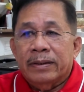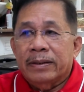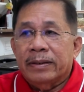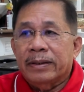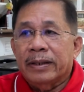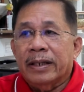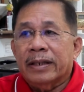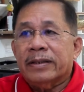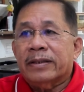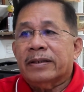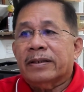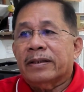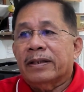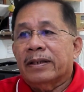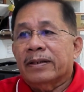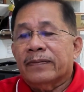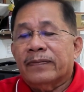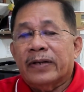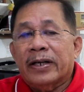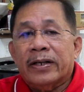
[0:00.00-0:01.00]
Next,
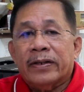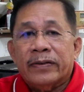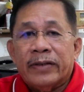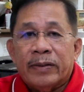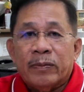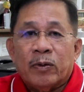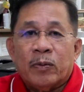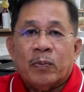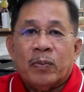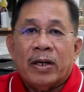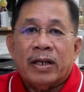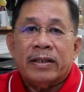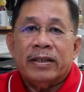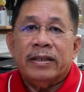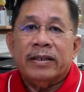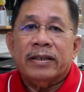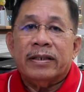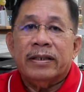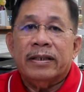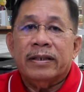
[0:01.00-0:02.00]
unfair labor
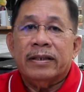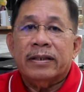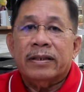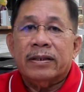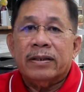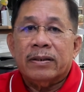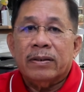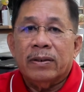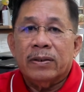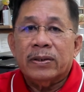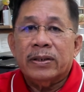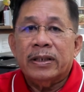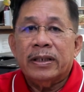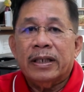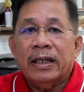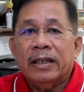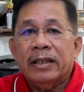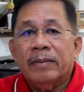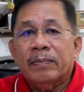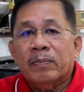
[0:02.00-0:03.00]
practice is causing
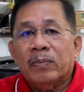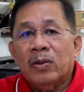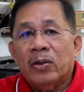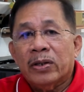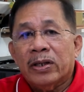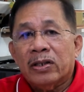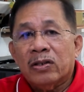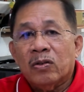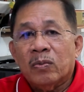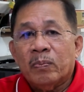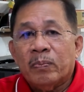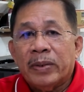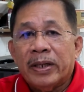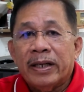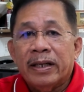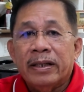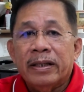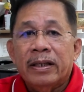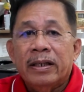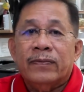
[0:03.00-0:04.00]
an employer to
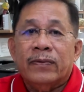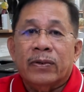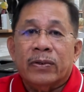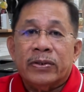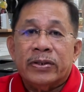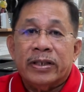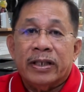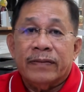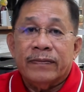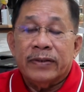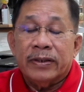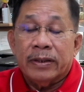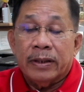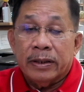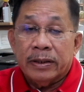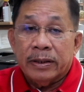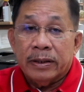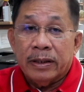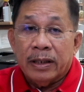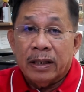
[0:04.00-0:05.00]
pay for
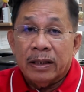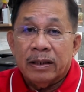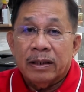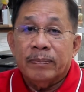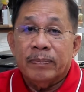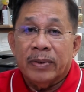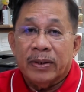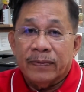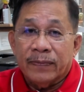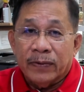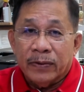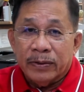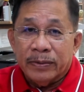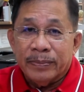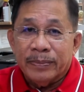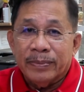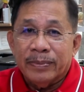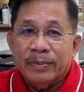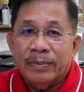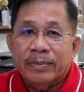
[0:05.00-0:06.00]
services not
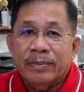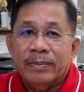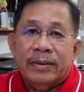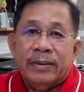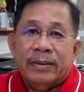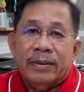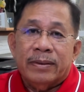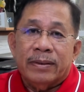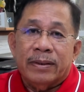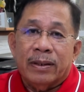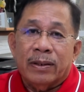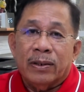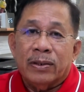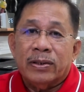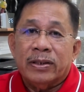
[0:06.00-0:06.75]
performed. The law